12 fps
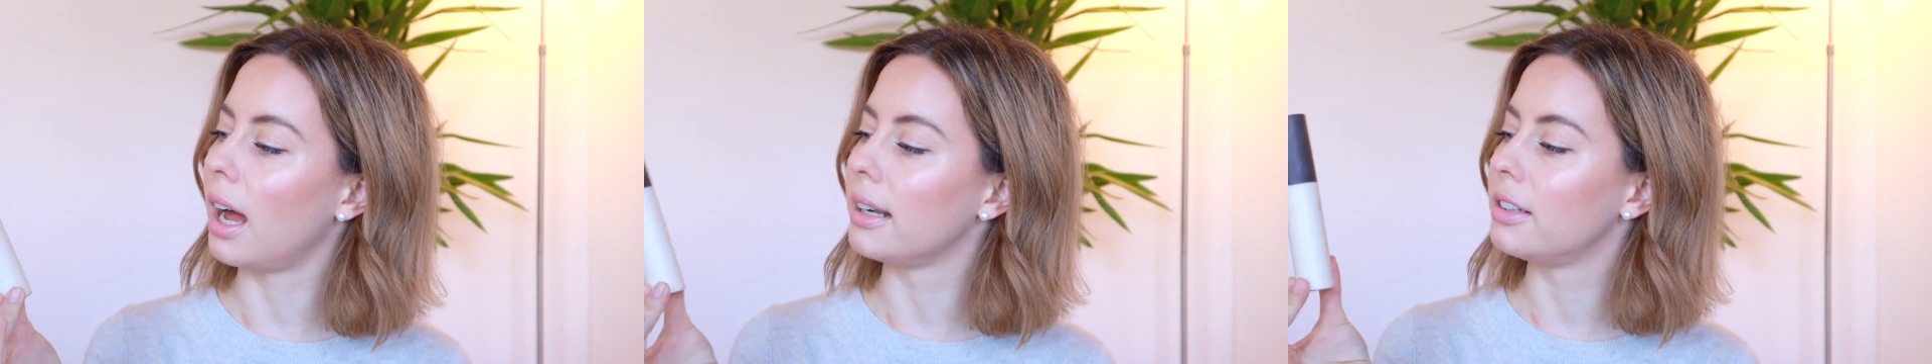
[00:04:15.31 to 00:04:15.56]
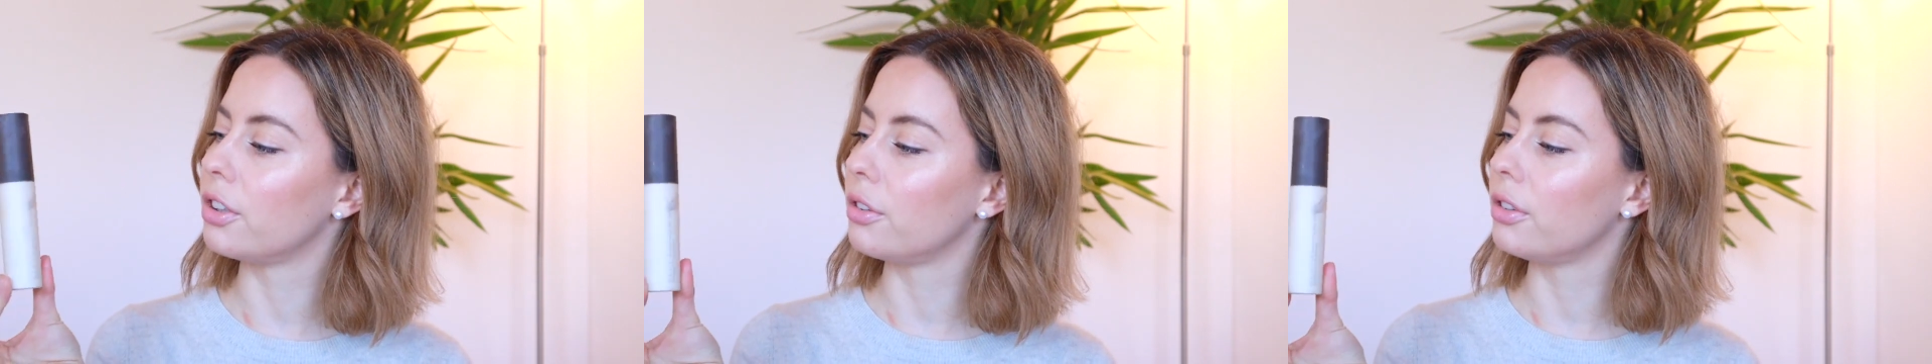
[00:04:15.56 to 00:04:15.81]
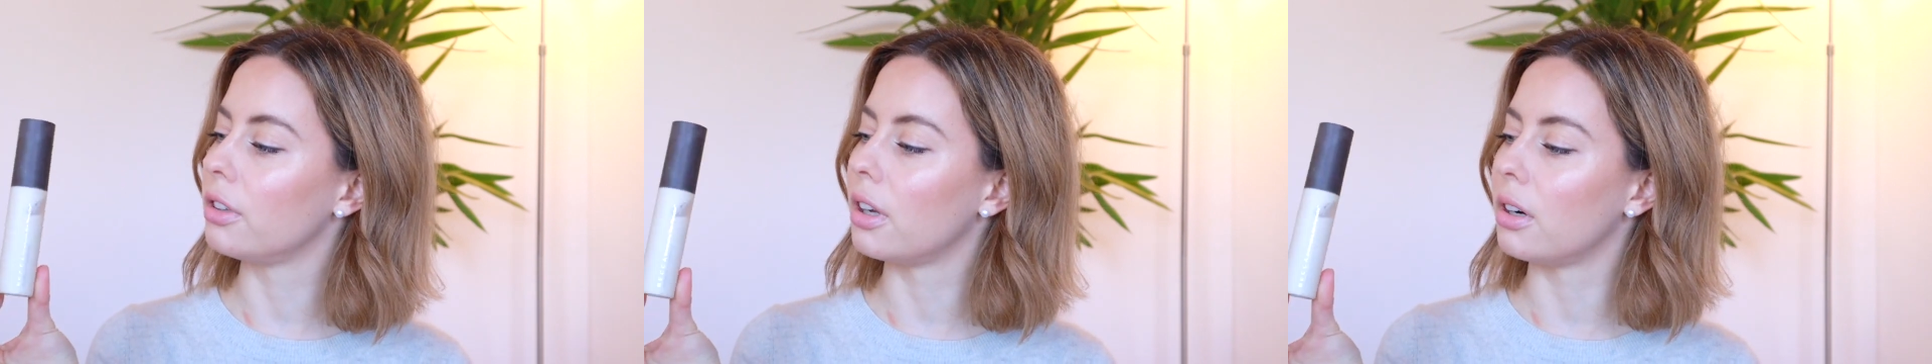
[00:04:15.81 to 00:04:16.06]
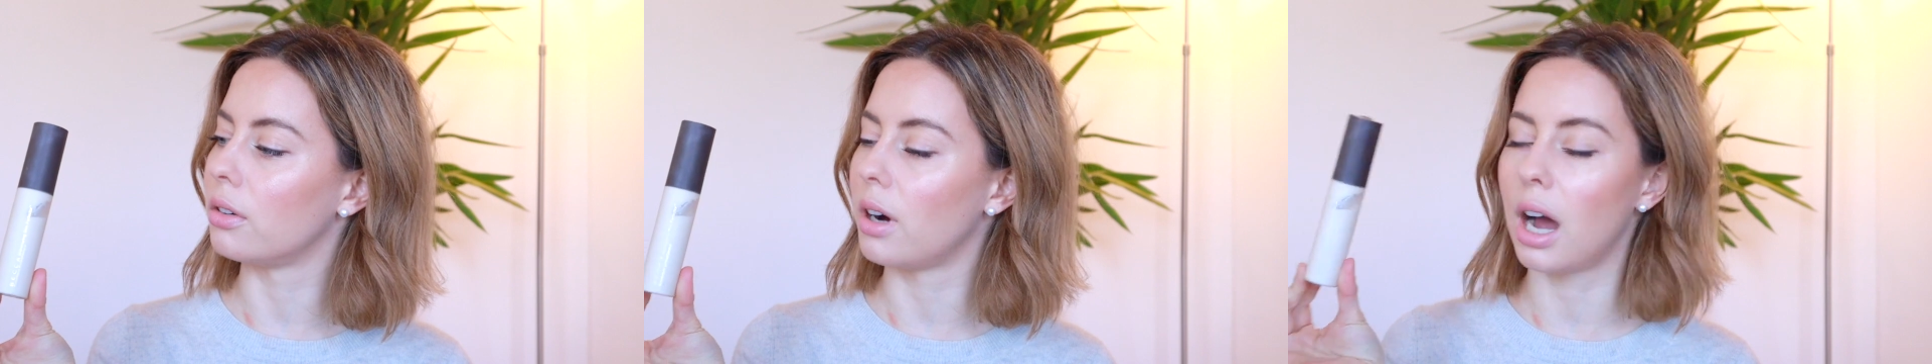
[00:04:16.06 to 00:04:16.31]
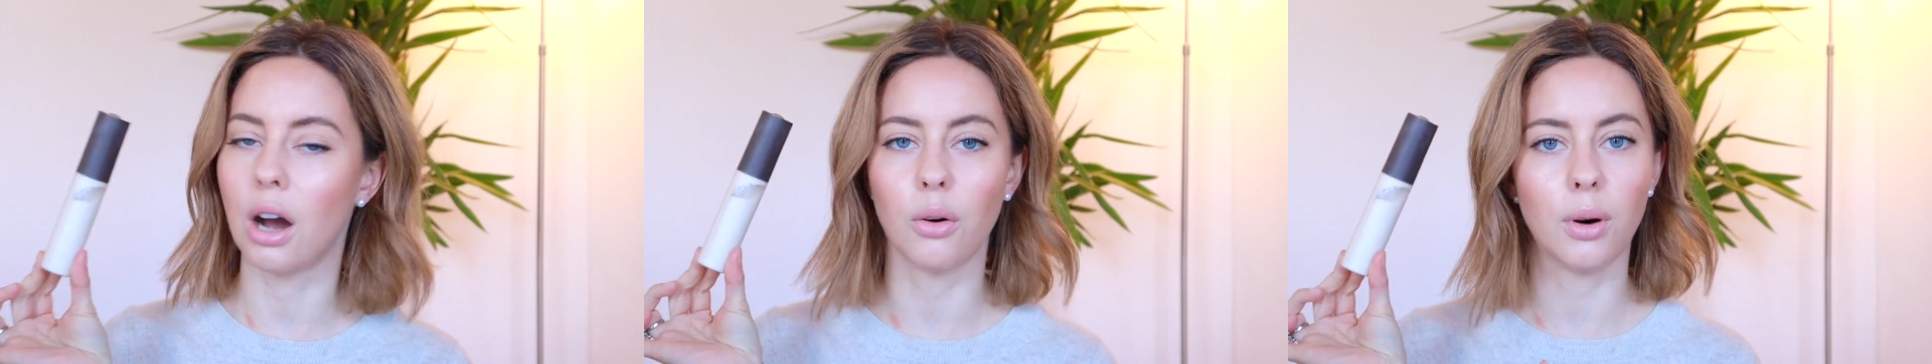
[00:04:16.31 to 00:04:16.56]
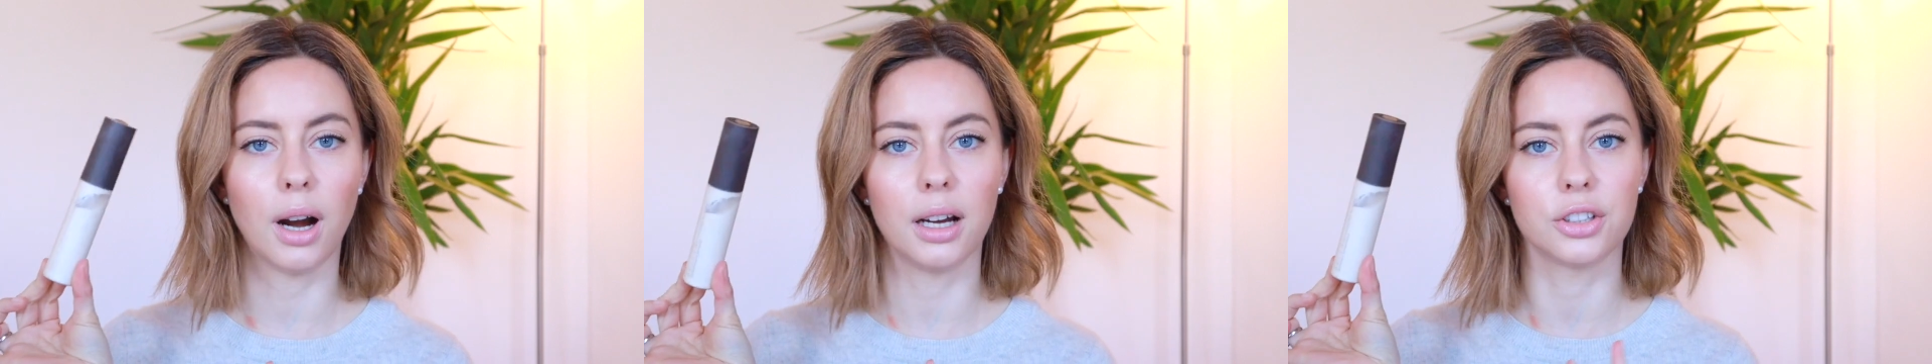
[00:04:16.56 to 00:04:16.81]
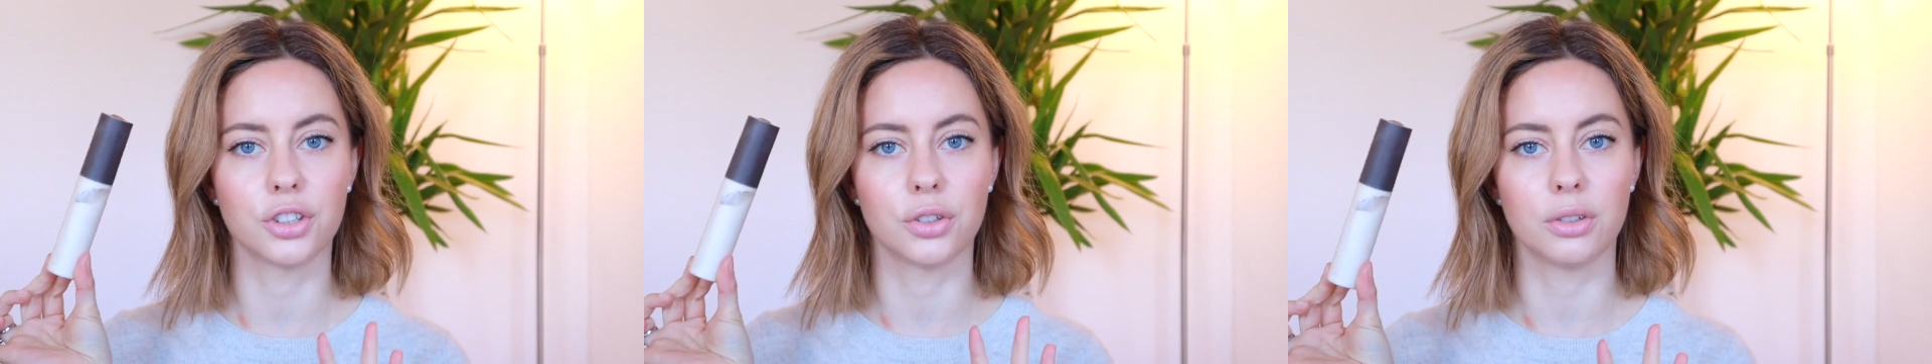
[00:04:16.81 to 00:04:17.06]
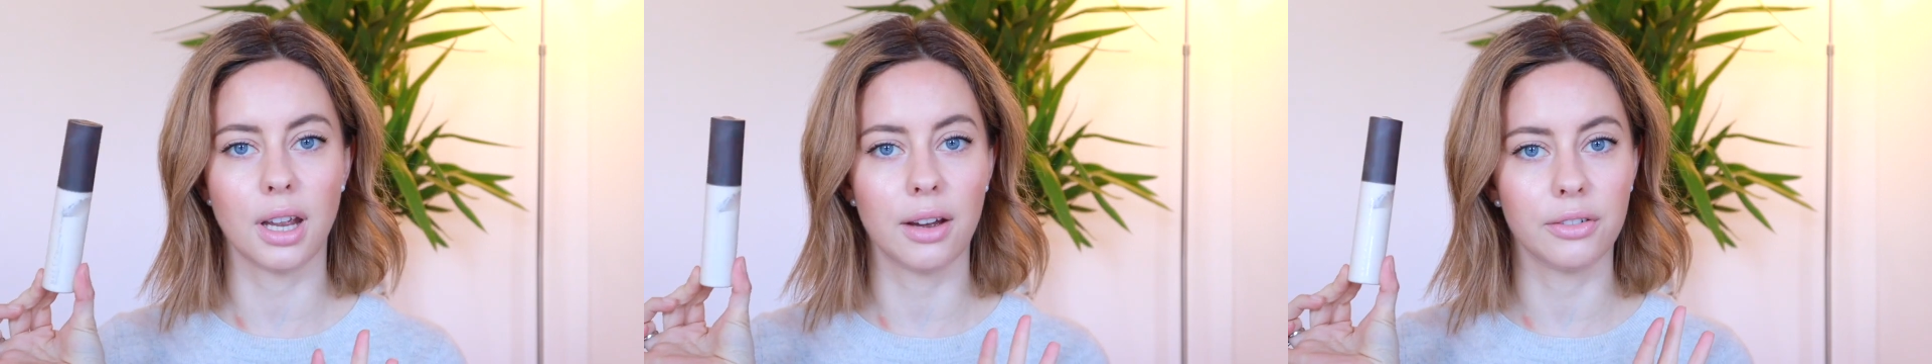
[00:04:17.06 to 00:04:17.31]
I don't know how I
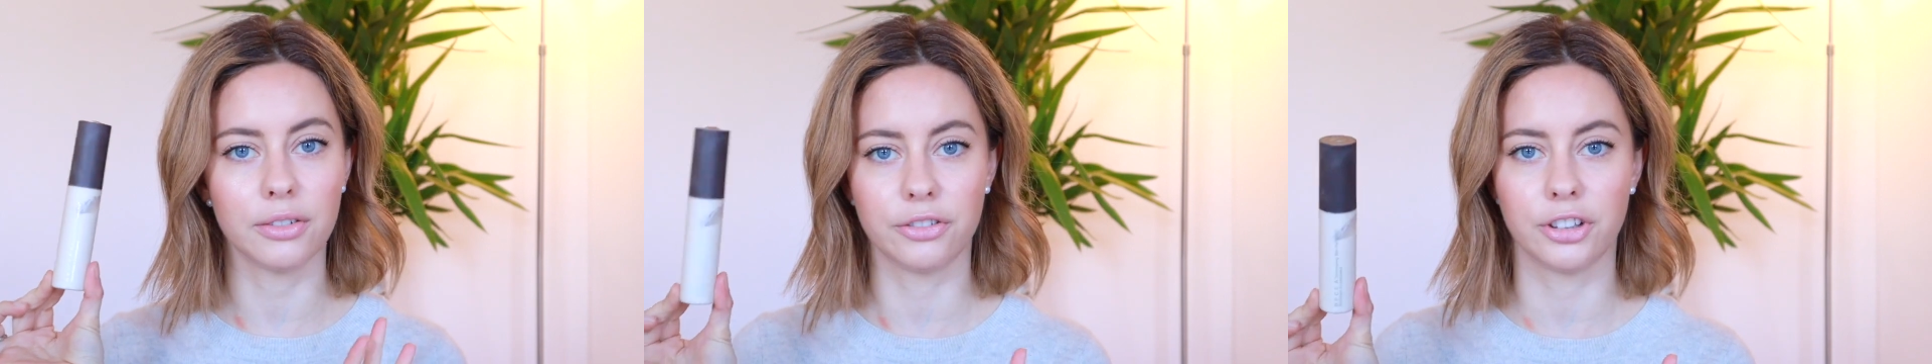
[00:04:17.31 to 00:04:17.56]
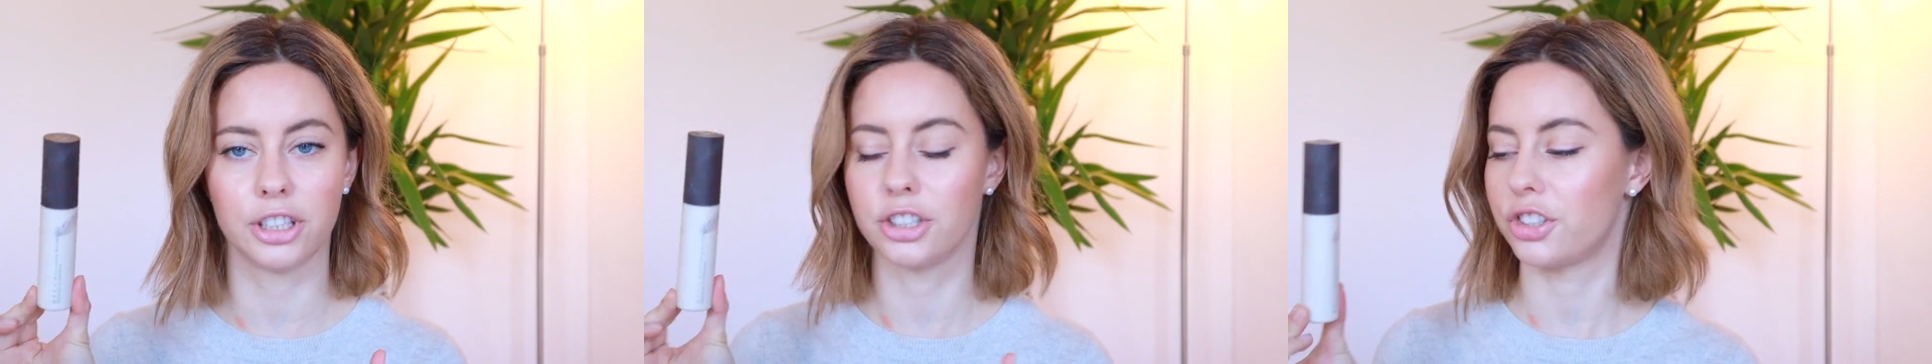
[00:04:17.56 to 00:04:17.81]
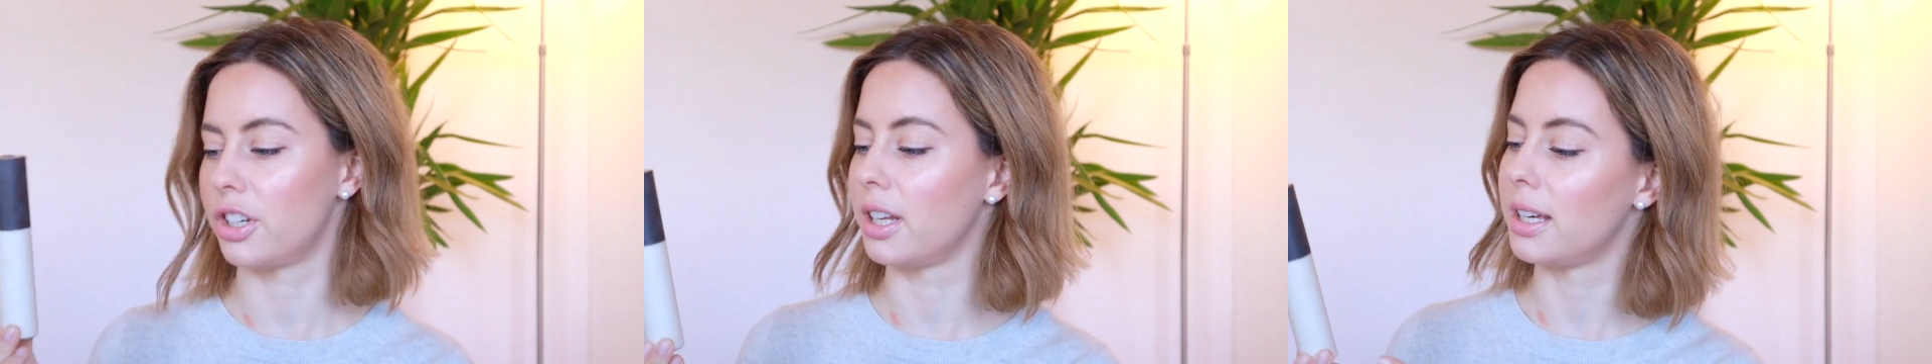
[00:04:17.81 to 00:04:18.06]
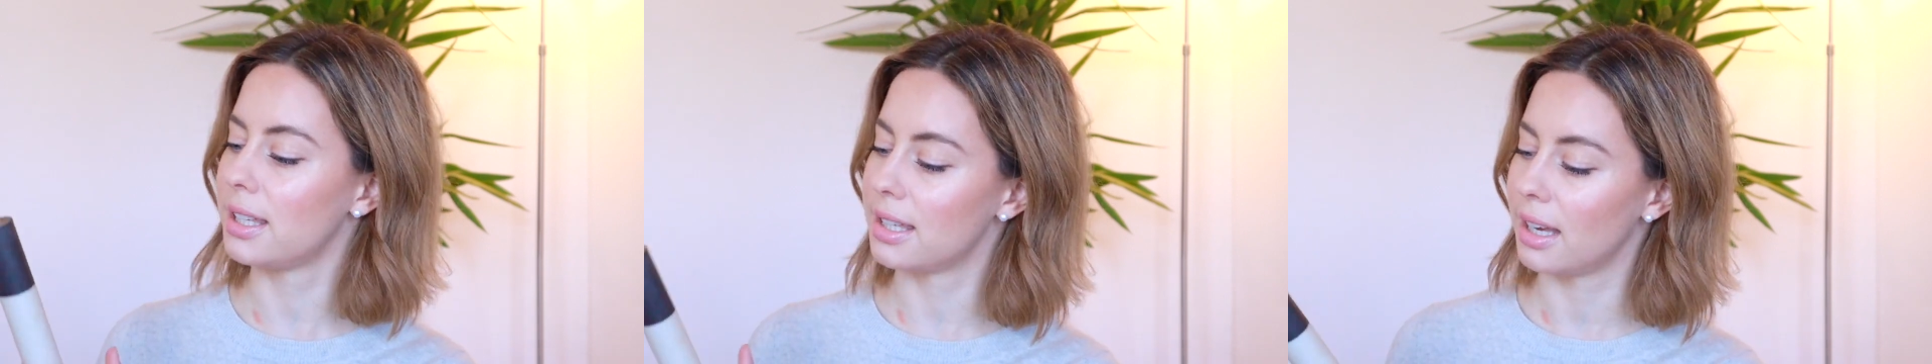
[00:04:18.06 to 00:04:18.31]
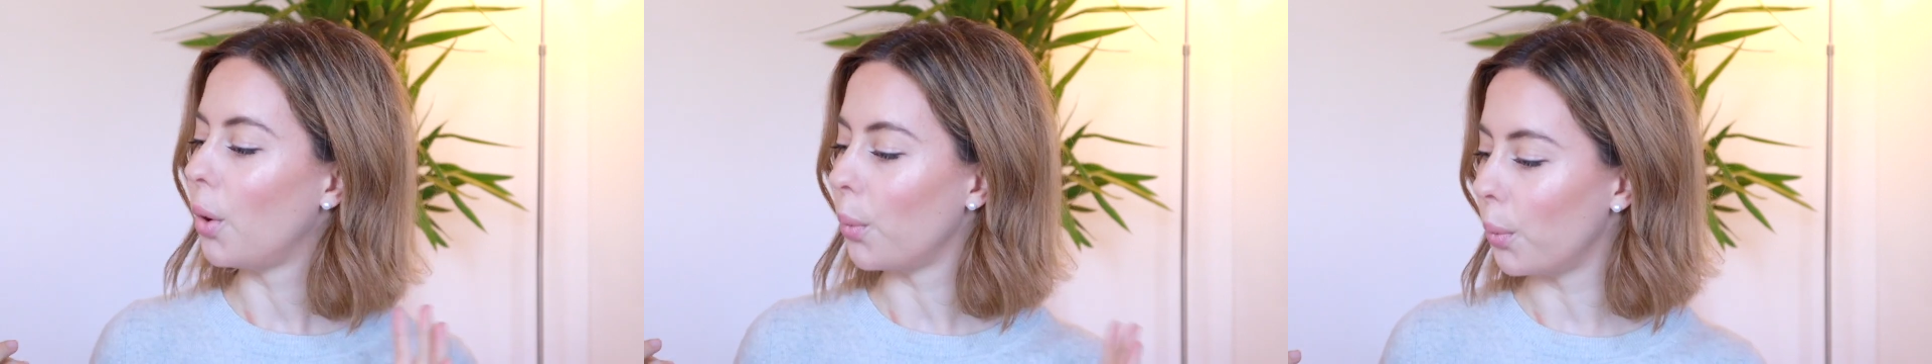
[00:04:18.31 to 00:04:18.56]
should ever finish this.